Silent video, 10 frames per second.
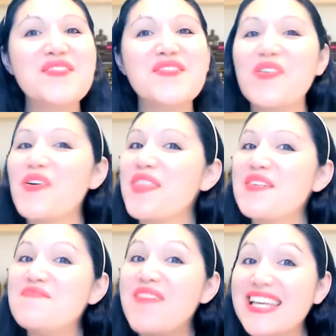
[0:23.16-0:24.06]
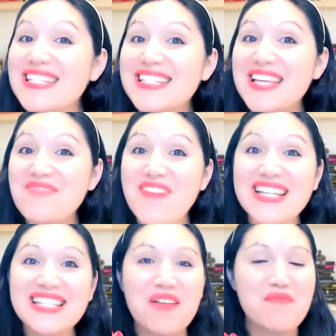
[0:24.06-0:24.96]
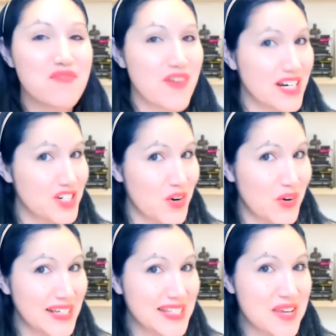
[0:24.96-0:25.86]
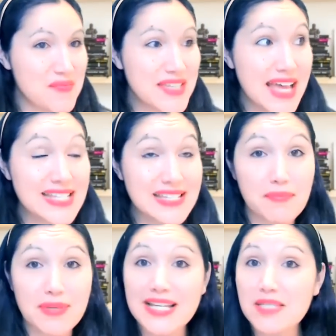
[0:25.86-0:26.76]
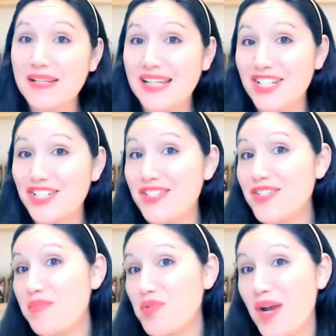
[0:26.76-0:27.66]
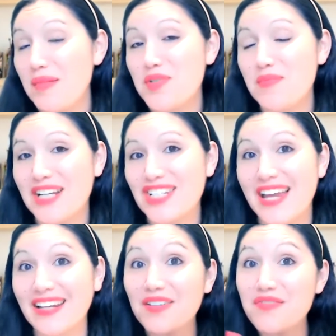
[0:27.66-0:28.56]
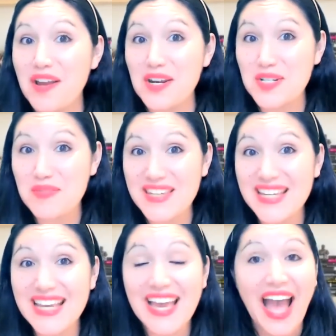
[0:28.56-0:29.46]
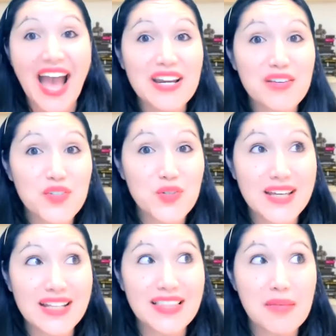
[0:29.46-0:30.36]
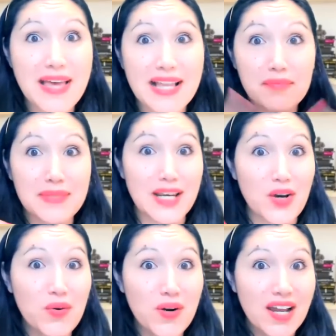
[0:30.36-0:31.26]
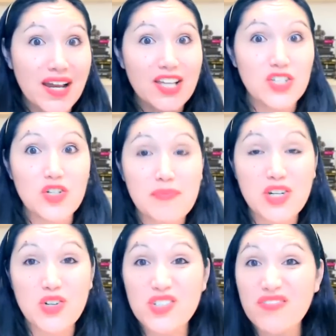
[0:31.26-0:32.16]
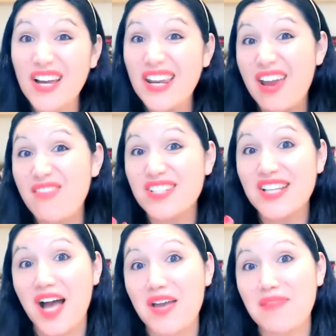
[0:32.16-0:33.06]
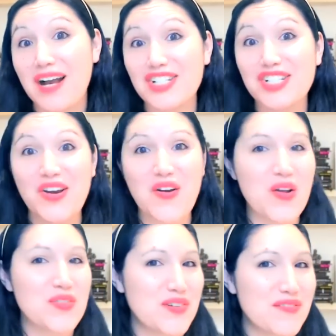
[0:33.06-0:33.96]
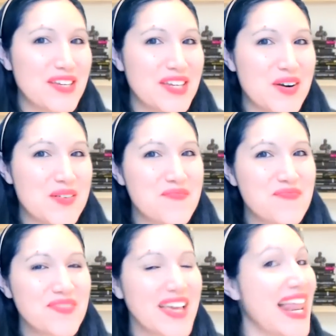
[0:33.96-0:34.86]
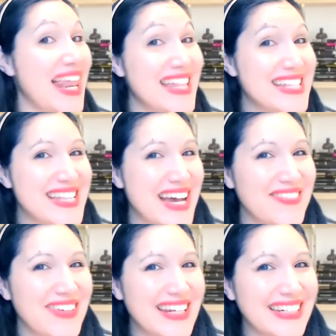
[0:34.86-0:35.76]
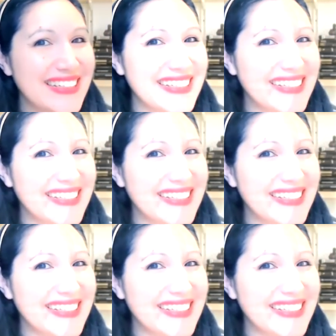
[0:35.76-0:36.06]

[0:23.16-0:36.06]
For the best step-by-step French learning tips and simple explanations, subscribe to my channel, French Speak. And if you hit the bell below, you'll be notified every time I share a new video. Let's dive in.